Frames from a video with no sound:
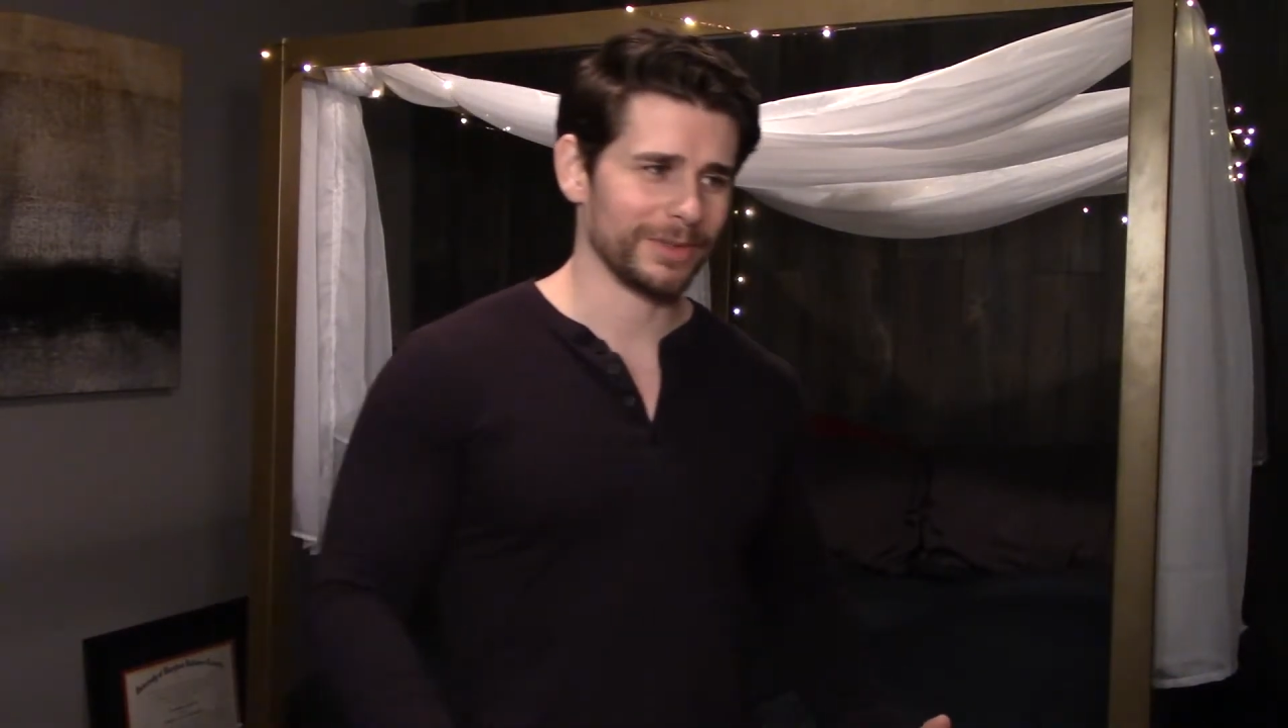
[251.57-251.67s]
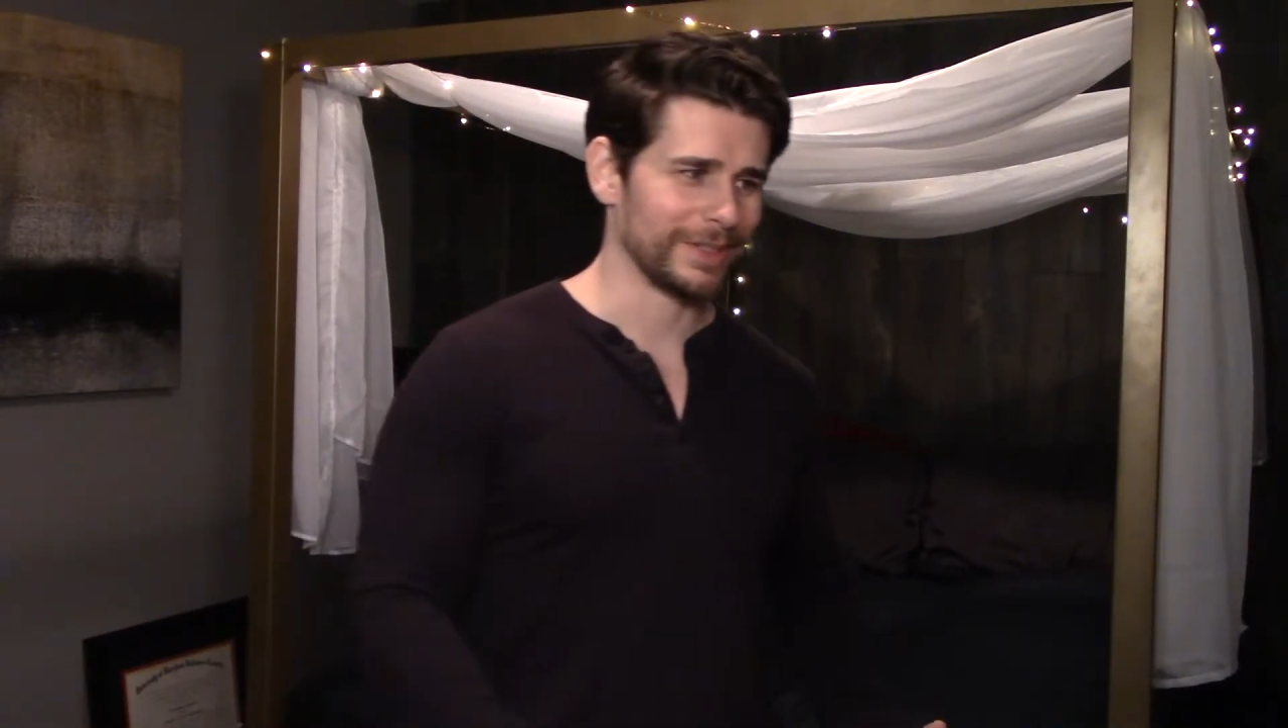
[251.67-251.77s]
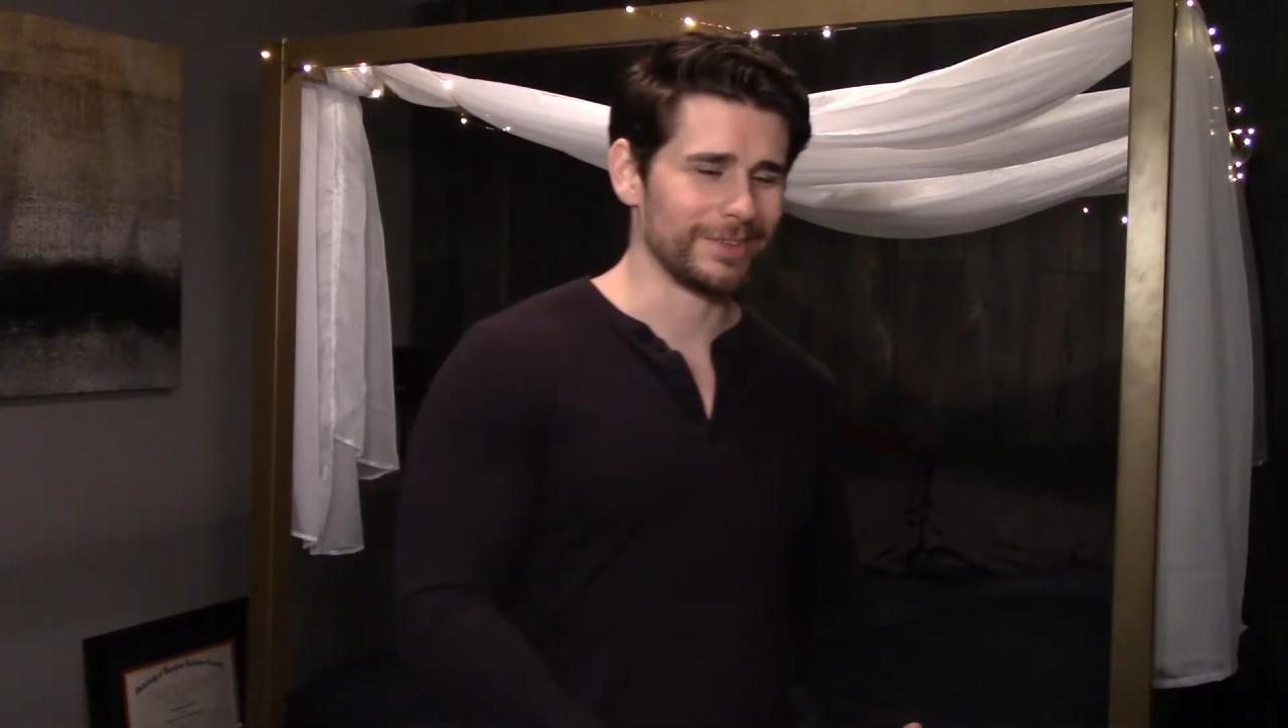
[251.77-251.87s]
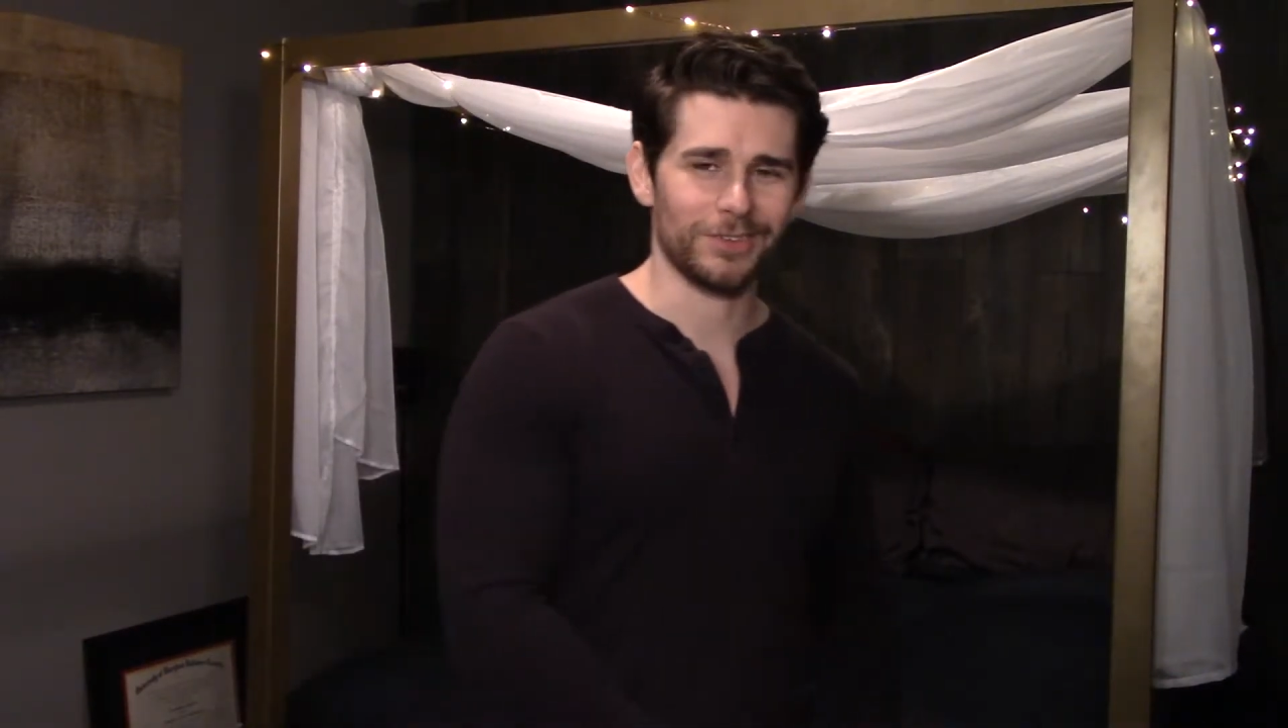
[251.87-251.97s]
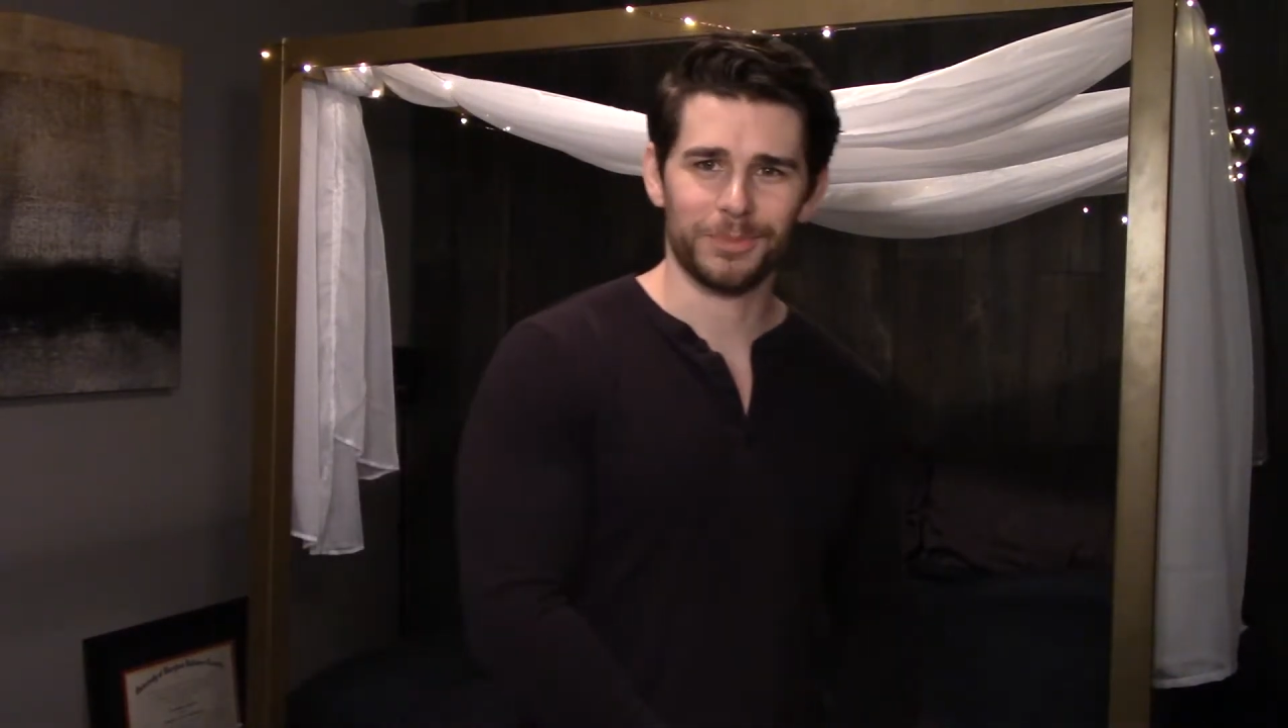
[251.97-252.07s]
that
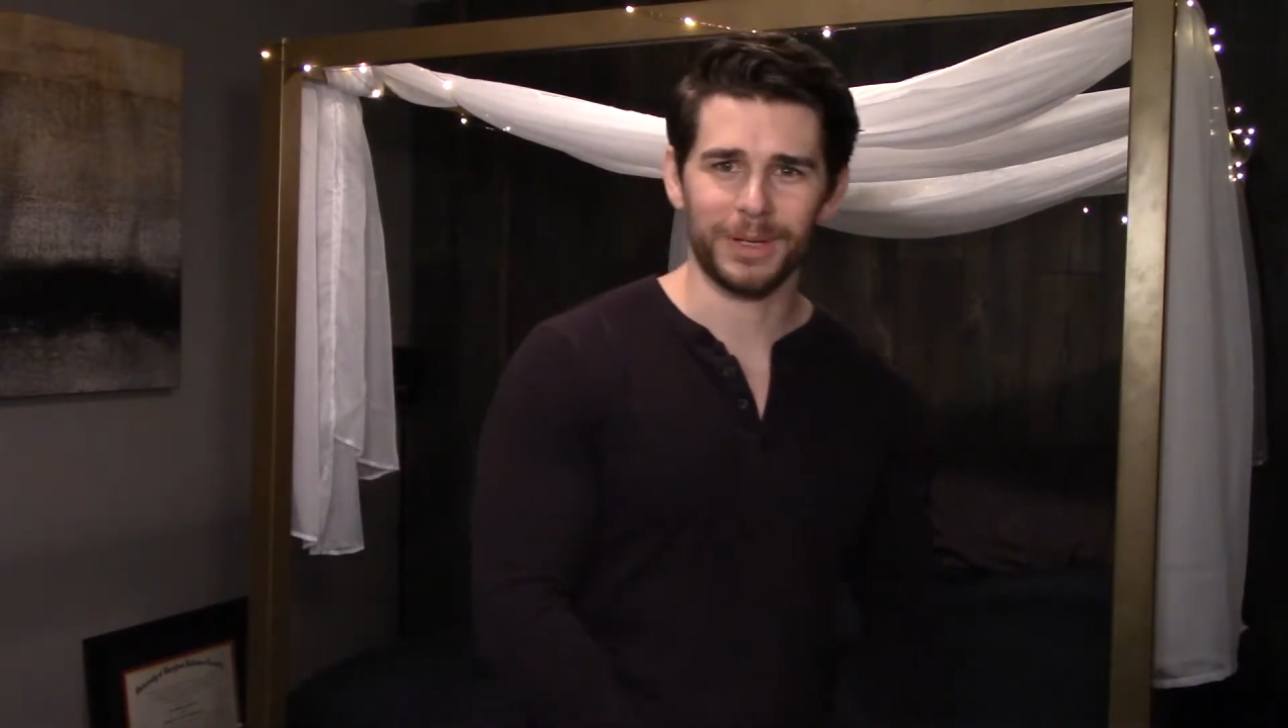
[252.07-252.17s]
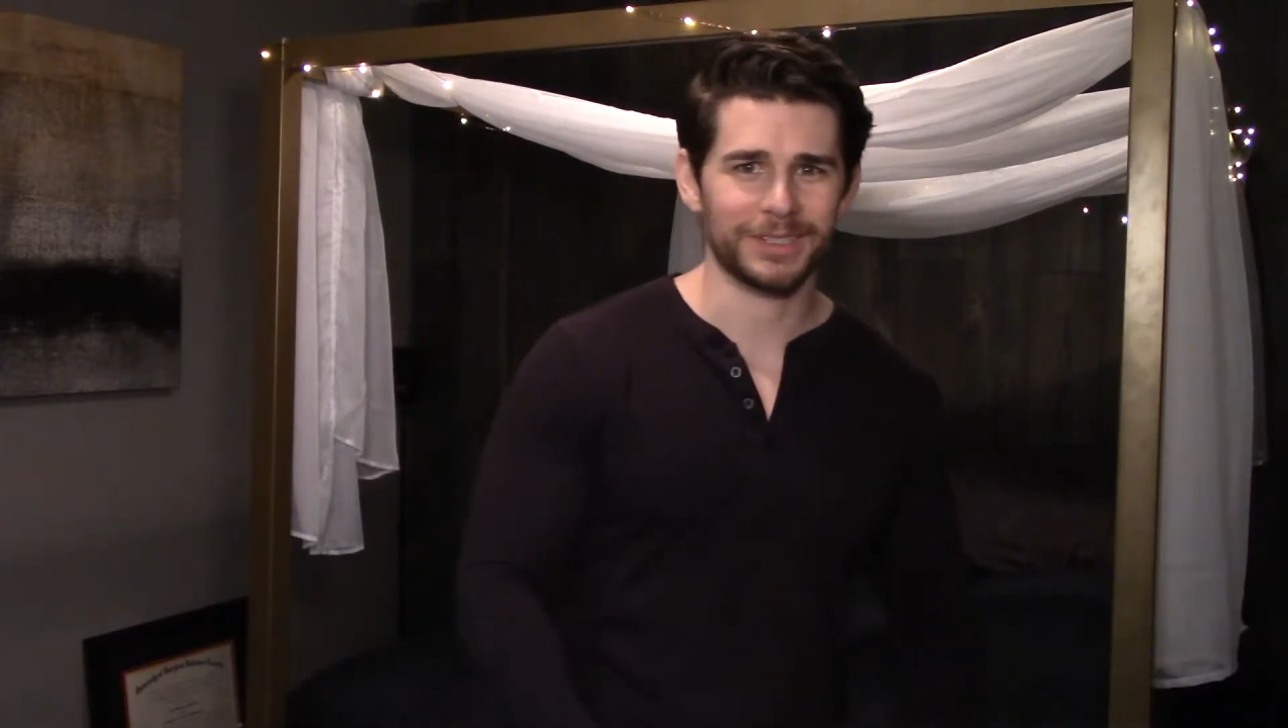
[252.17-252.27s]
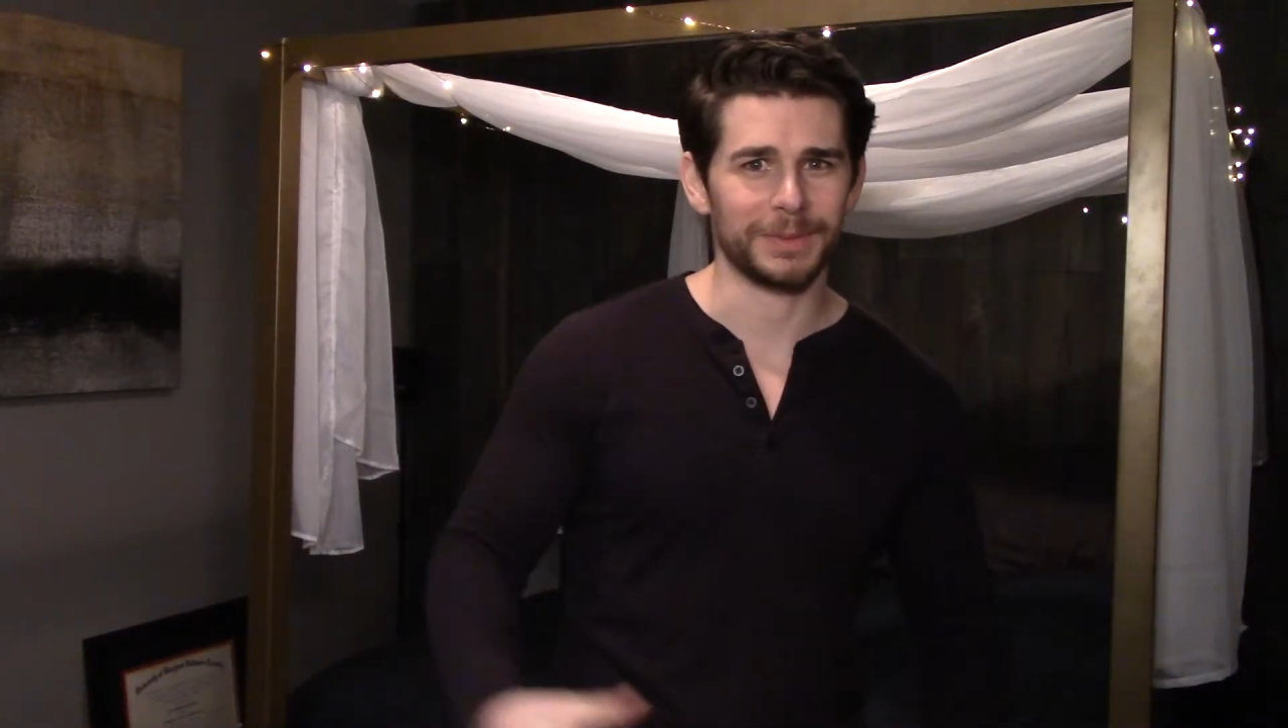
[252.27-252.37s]
just picks up